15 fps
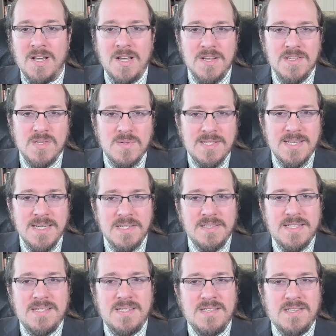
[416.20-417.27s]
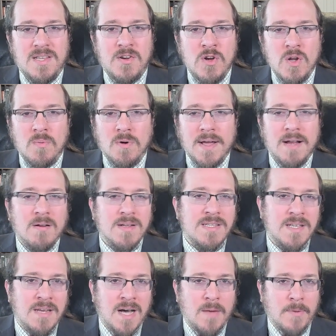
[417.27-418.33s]
So essentially, since the numerator and
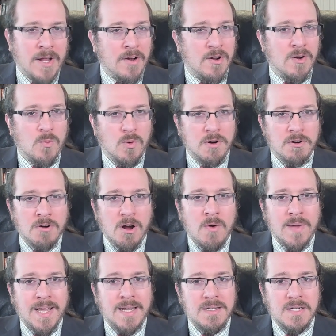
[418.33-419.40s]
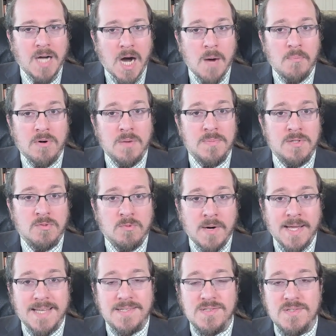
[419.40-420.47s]
denominator were growing at comparable
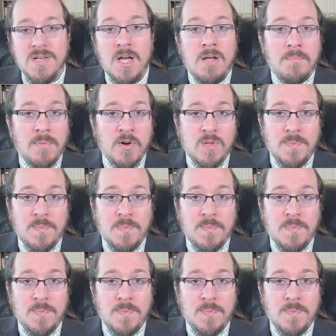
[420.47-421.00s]
rates, both